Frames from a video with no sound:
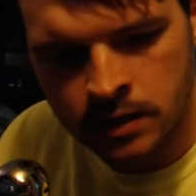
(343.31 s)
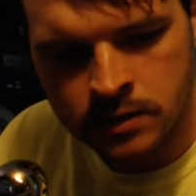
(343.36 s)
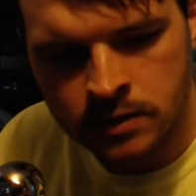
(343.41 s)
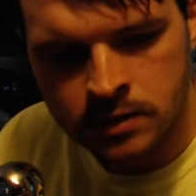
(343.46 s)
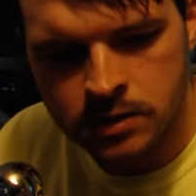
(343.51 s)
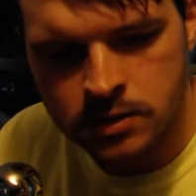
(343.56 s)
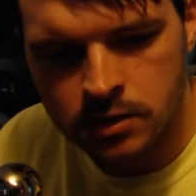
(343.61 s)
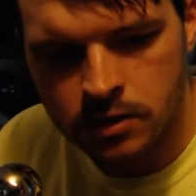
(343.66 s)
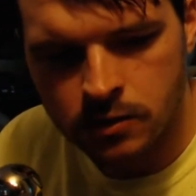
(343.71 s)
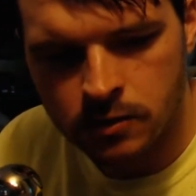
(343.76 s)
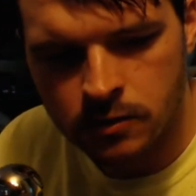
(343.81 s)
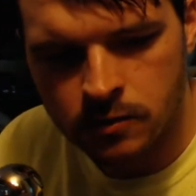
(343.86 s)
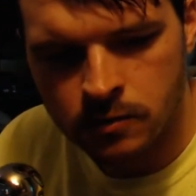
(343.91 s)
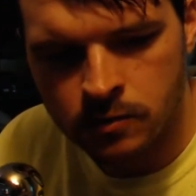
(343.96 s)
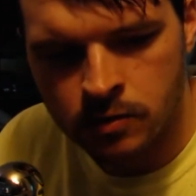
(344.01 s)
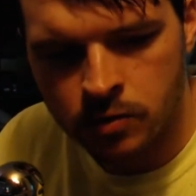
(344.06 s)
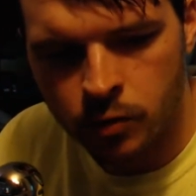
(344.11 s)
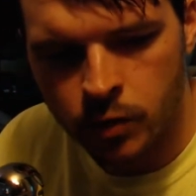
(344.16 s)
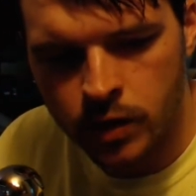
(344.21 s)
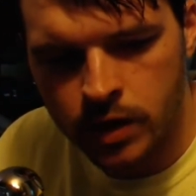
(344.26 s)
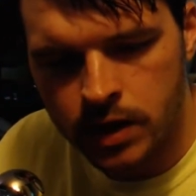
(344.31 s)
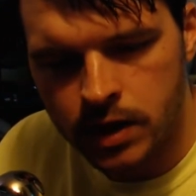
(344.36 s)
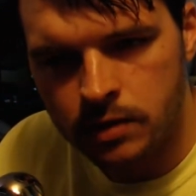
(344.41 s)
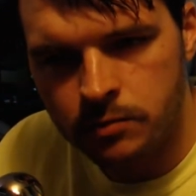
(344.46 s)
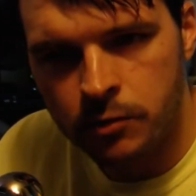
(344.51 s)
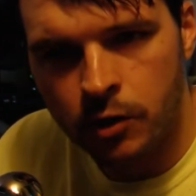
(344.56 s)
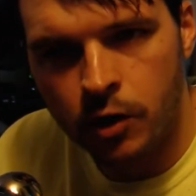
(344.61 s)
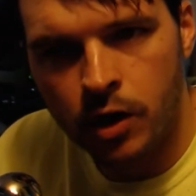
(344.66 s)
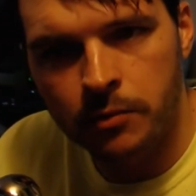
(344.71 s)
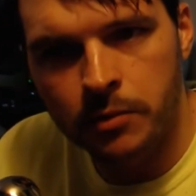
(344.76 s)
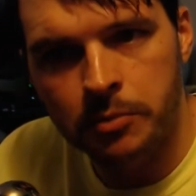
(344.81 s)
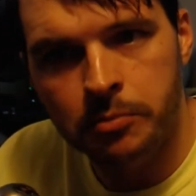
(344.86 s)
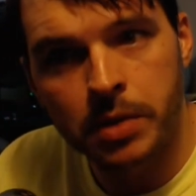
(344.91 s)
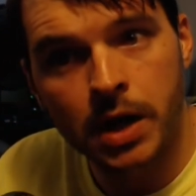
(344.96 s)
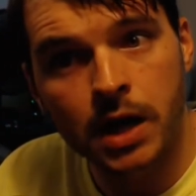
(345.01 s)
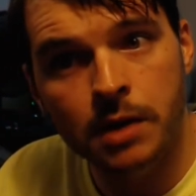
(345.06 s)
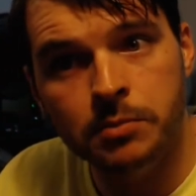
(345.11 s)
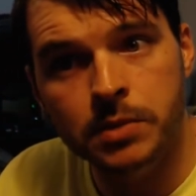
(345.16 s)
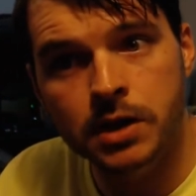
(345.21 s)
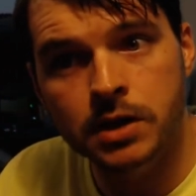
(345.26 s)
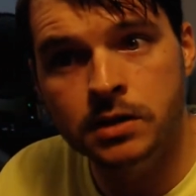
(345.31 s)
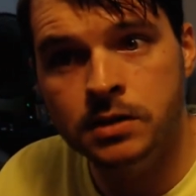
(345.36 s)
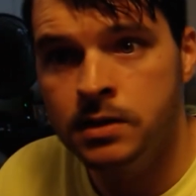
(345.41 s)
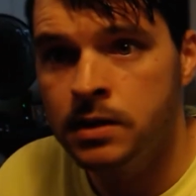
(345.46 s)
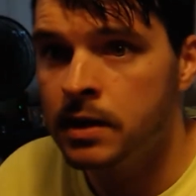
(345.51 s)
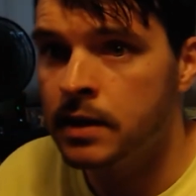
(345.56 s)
so we can get Mohamed Bamba.